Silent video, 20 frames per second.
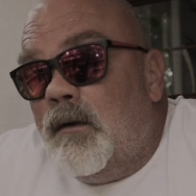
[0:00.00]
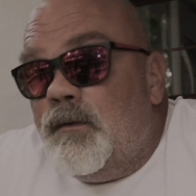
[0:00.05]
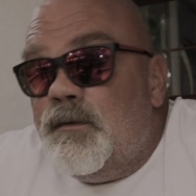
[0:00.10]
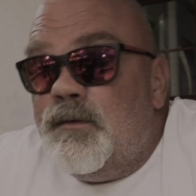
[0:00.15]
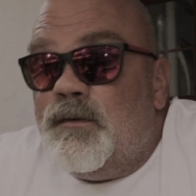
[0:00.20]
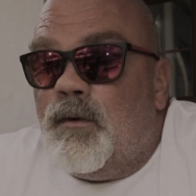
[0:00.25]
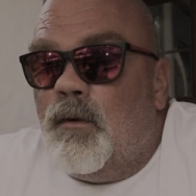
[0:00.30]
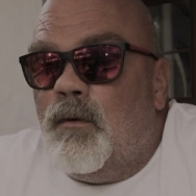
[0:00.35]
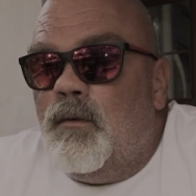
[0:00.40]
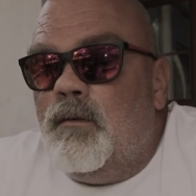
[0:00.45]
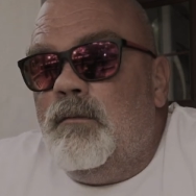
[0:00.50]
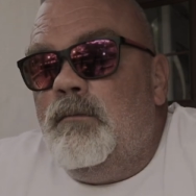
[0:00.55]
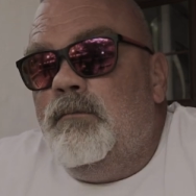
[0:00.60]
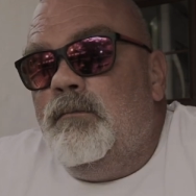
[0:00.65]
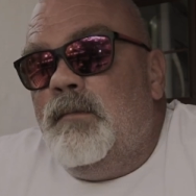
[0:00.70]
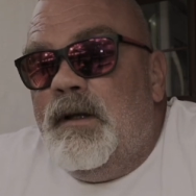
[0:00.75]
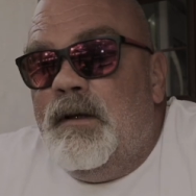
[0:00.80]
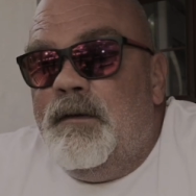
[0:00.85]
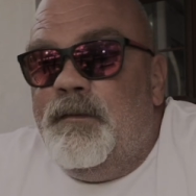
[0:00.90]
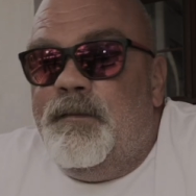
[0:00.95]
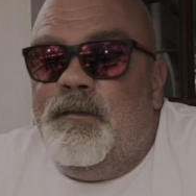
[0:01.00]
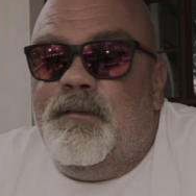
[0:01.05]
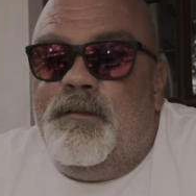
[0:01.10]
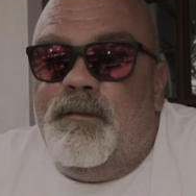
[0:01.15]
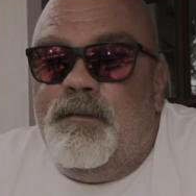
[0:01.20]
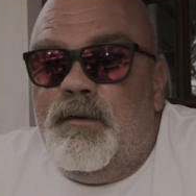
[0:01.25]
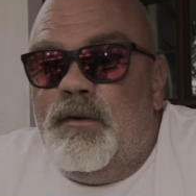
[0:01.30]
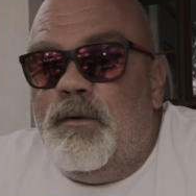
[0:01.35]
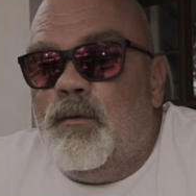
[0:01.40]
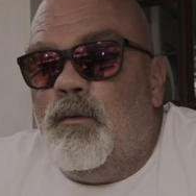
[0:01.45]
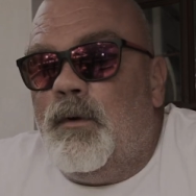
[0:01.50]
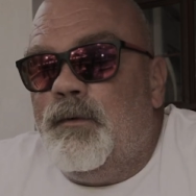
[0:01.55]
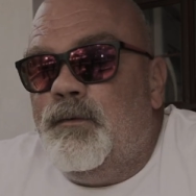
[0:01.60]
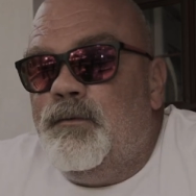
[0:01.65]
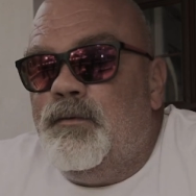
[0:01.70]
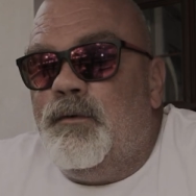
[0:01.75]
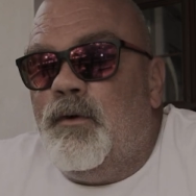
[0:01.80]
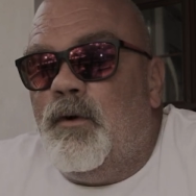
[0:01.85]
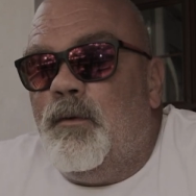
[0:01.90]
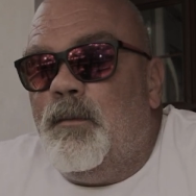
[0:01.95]
So if you want
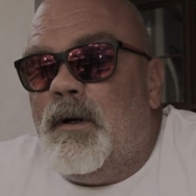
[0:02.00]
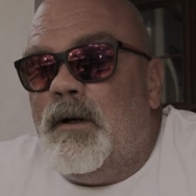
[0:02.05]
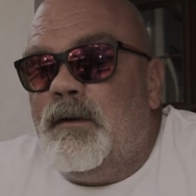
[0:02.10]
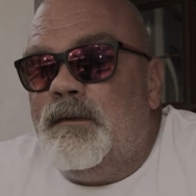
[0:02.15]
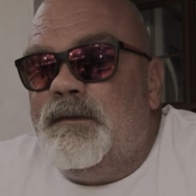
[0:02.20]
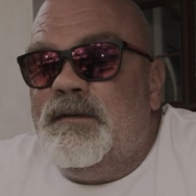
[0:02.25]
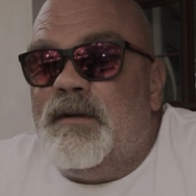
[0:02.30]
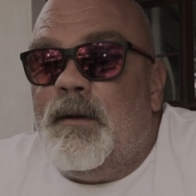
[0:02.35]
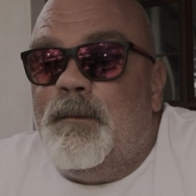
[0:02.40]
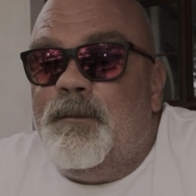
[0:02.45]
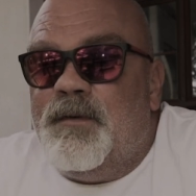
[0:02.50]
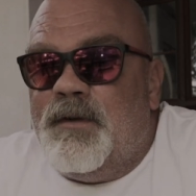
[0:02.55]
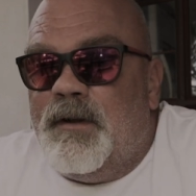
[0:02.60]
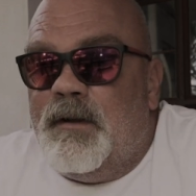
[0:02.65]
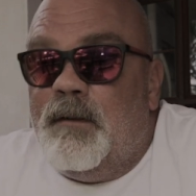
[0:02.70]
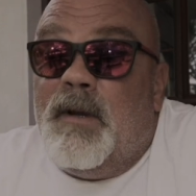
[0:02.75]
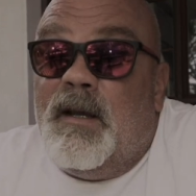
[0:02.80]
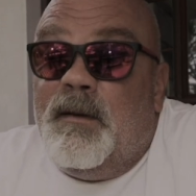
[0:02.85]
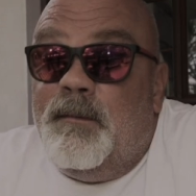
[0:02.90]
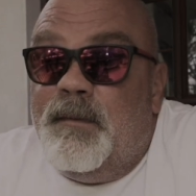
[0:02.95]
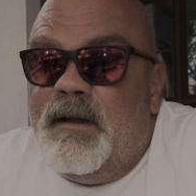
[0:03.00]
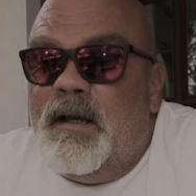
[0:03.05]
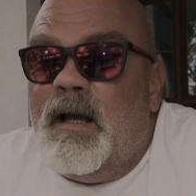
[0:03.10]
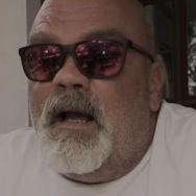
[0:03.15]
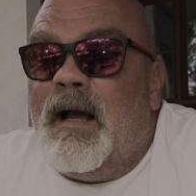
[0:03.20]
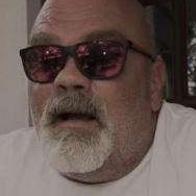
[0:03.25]
to know about something, maybe I